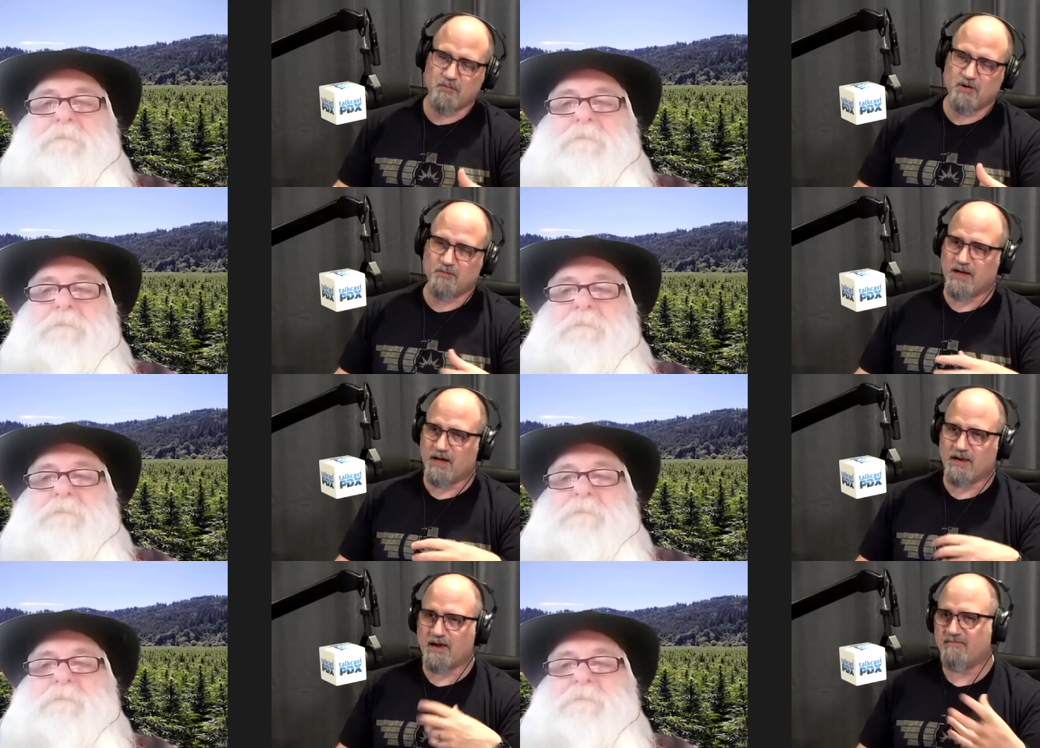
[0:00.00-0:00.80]
Speaker 1: And we got a
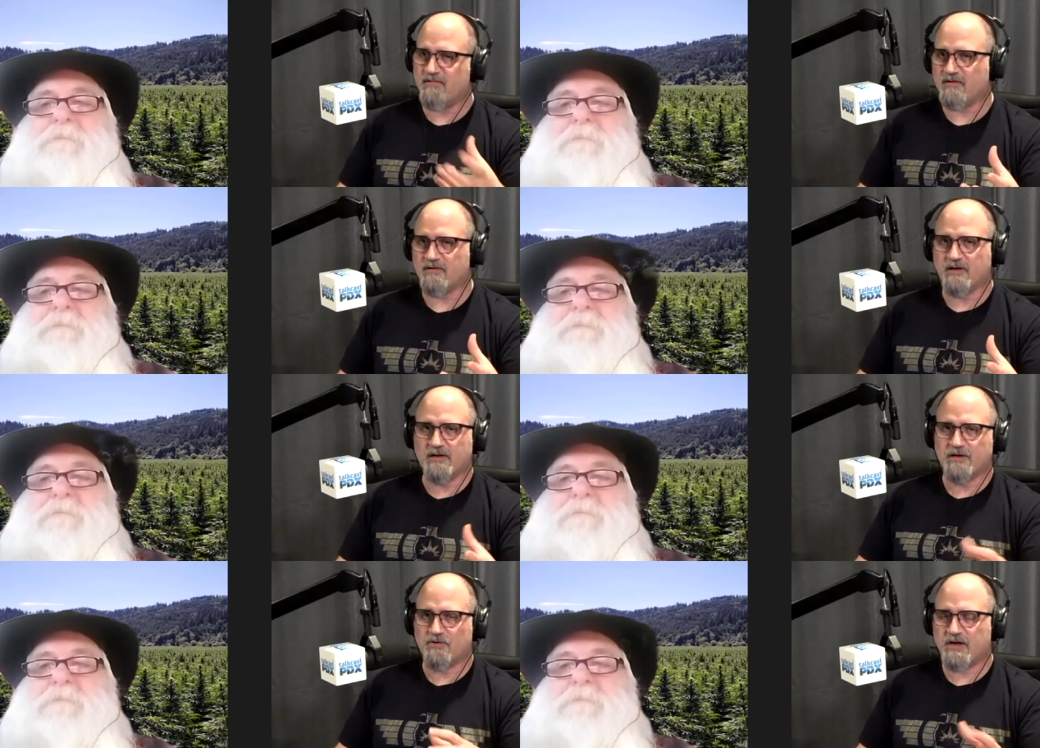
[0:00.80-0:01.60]
lot of other
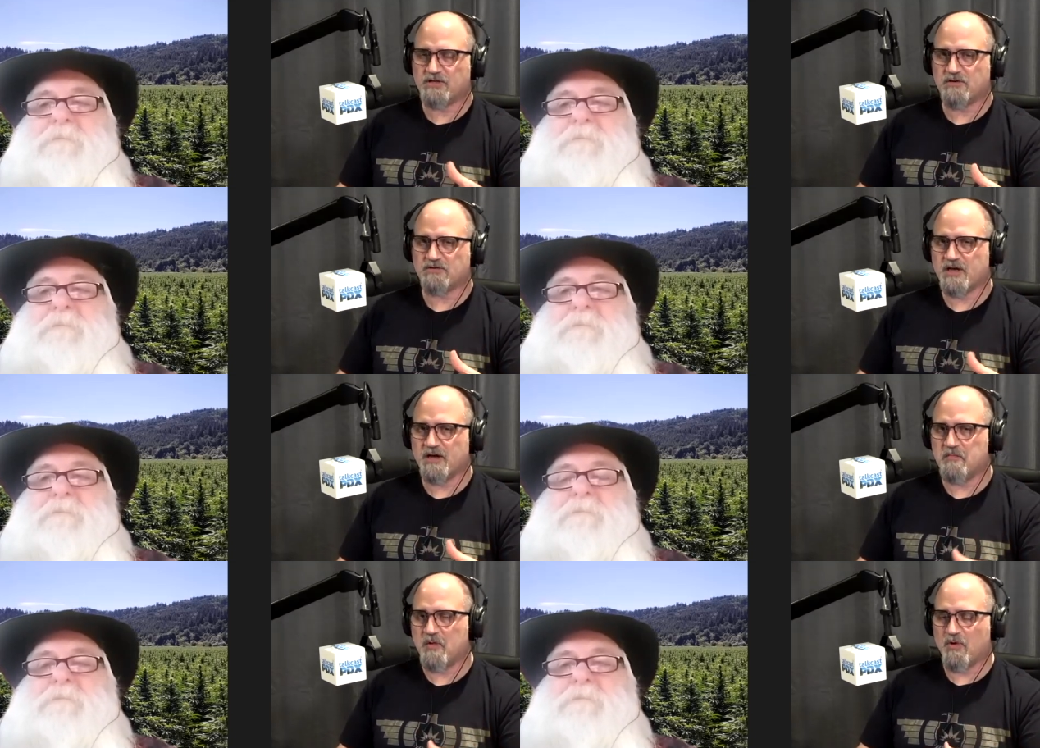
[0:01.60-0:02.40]
great shows
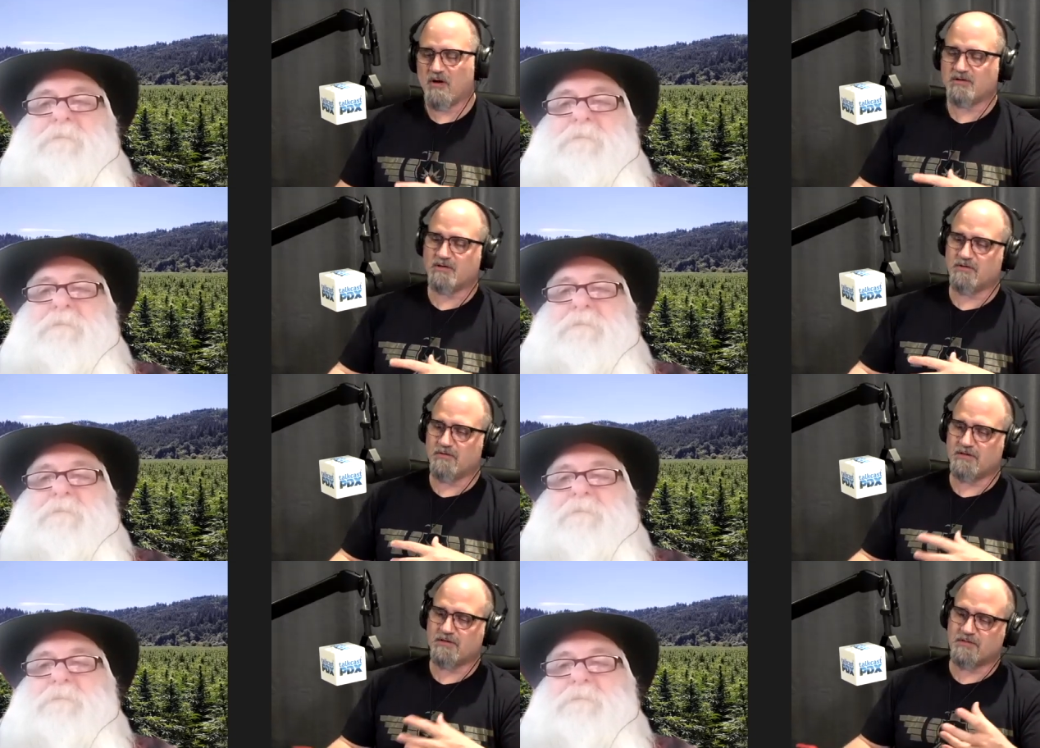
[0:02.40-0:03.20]
coming, but we're also
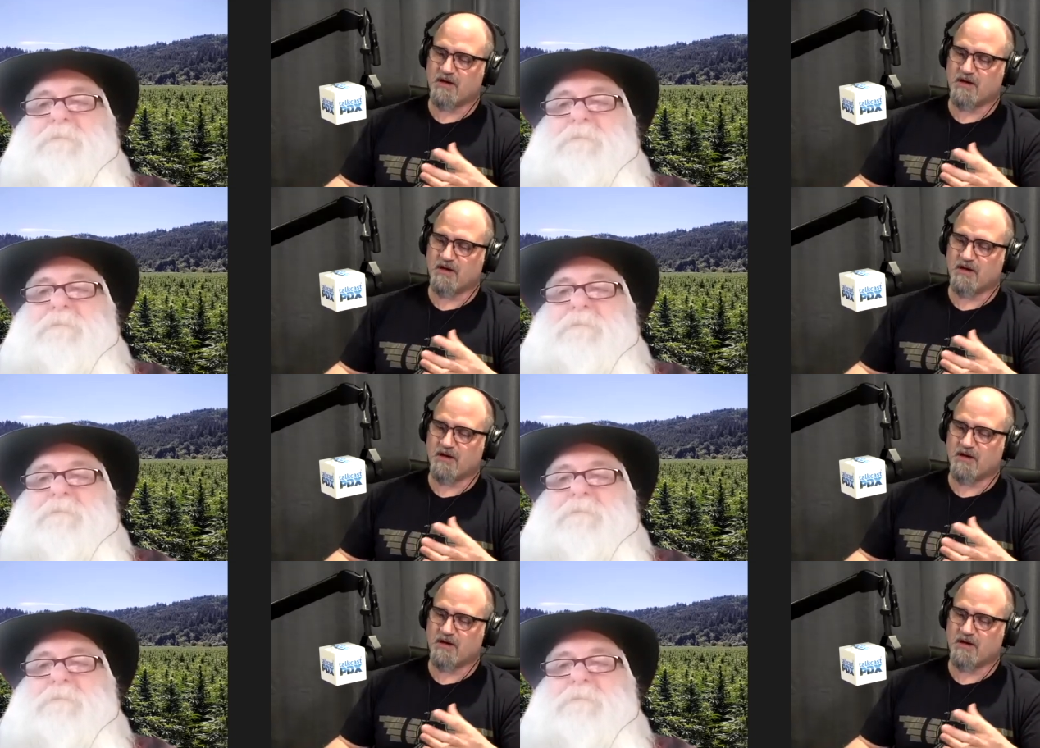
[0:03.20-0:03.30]
doing some stuff